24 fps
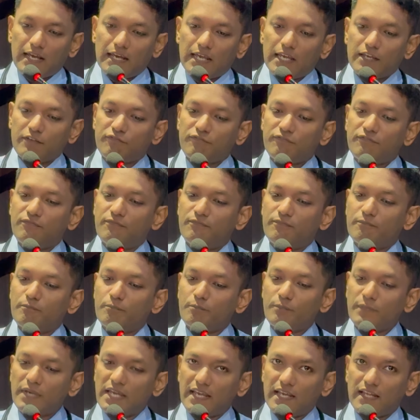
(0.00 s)
If
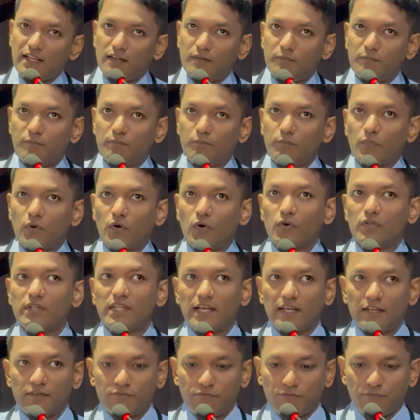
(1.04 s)
male more
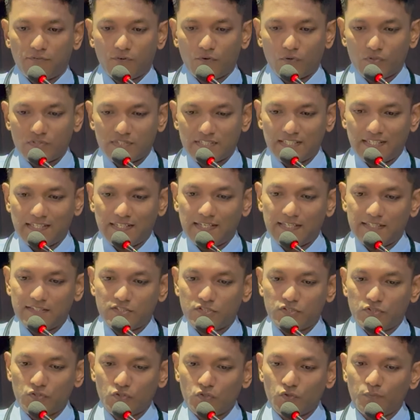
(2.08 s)
than 40,
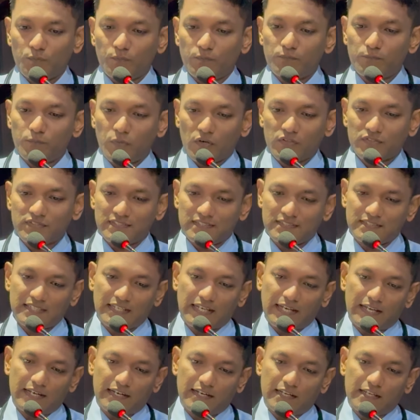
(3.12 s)
it's two boxes,
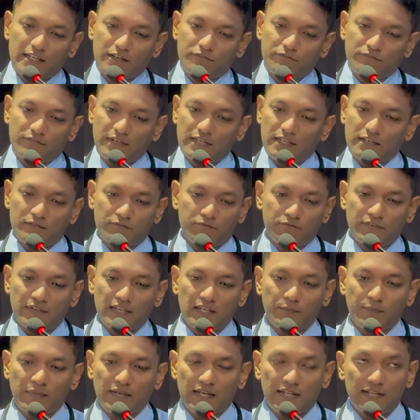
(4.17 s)
and if in
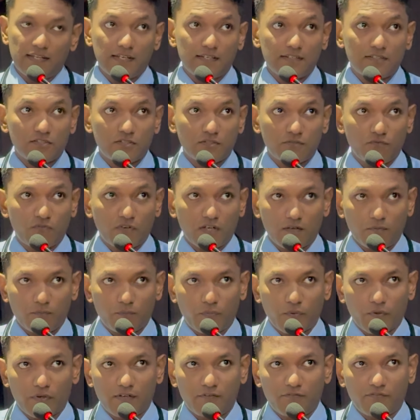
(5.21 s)
female it's
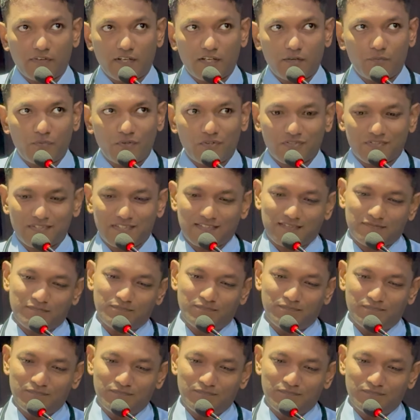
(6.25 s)
1.5 boxes.